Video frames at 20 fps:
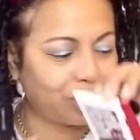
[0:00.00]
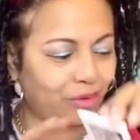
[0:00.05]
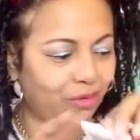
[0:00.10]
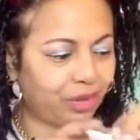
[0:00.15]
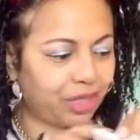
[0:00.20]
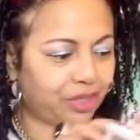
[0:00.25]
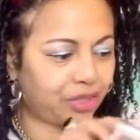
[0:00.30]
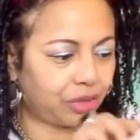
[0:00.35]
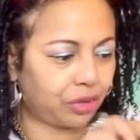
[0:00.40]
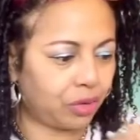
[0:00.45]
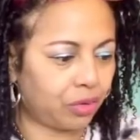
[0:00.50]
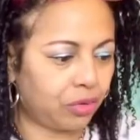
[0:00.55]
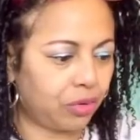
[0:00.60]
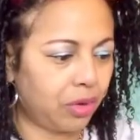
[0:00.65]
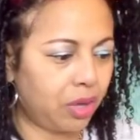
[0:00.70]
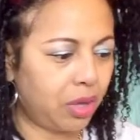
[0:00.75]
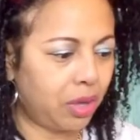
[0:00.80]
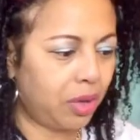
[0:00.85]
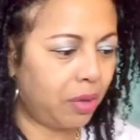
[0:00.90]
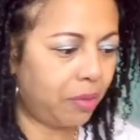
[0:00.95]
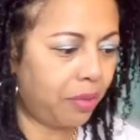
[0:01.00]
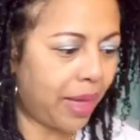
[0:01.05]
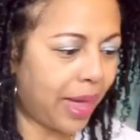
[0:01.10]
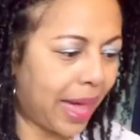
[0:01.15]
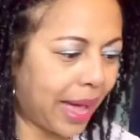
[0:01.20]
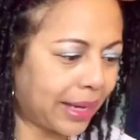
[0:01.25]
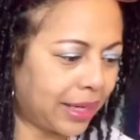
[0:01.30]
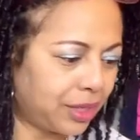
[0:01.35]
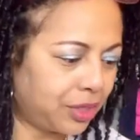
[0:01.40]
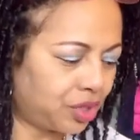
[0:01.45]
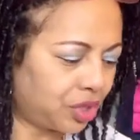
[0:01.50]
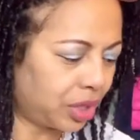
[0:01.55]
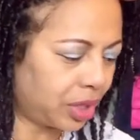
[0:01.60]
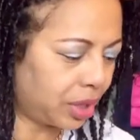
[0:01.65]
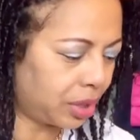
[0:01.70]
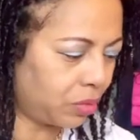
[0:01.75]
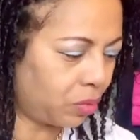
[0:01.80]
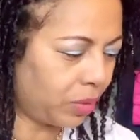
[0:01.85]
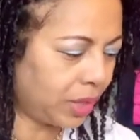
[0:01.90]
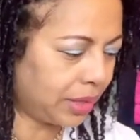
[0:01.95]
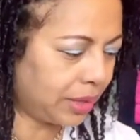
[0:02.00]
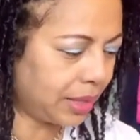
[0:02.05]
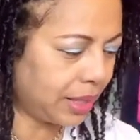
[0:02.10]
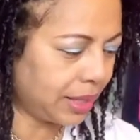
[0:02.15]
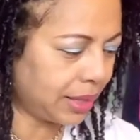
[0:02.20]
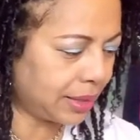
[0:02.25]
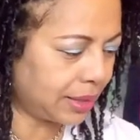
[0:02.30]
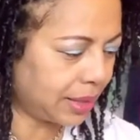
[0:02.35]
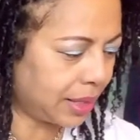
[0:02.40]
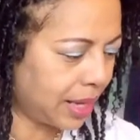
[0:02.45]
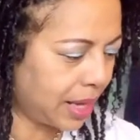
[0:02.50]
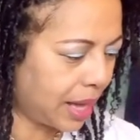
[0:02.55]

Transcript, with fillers: original packaging with it.